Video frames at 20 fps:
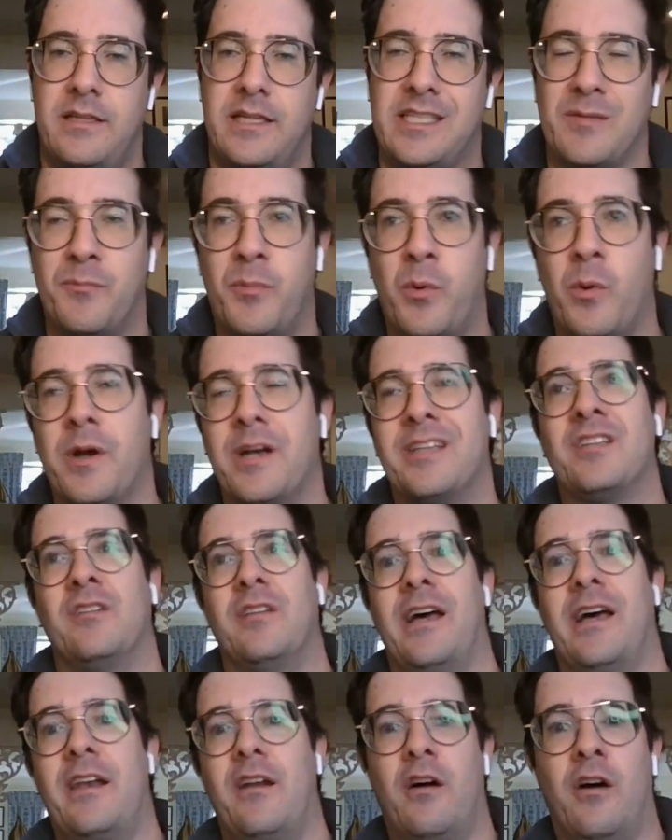it's important to
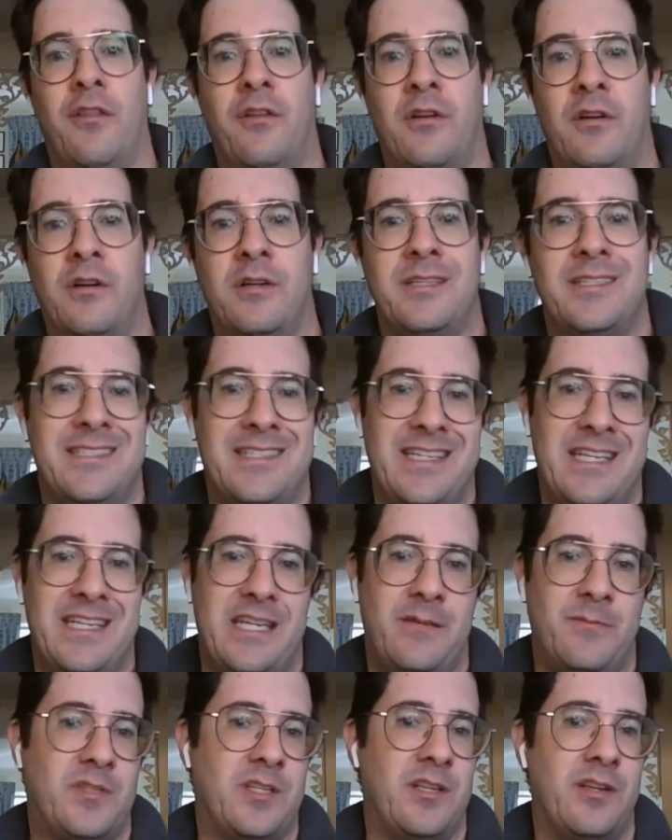let other
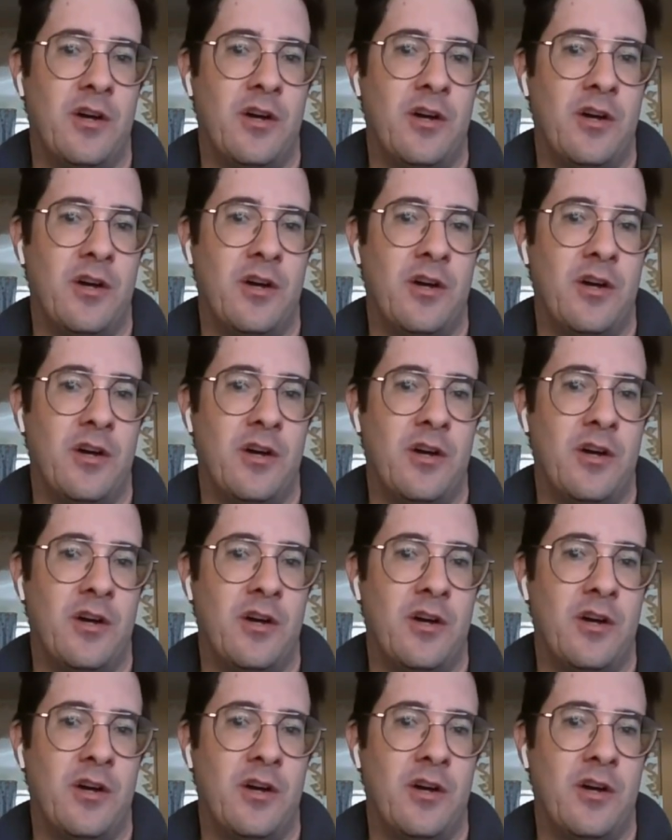teams